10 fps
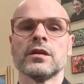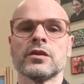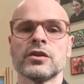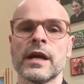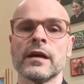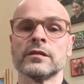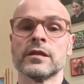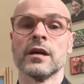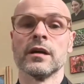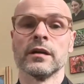
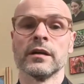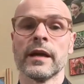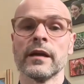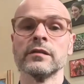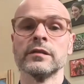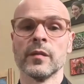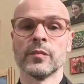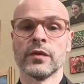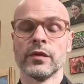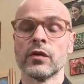Xiaotang held
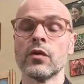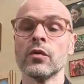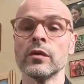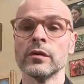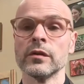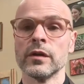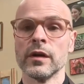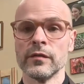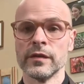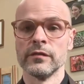up the corner
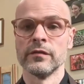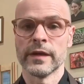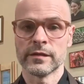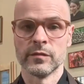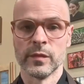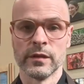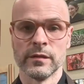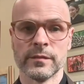of his vestment.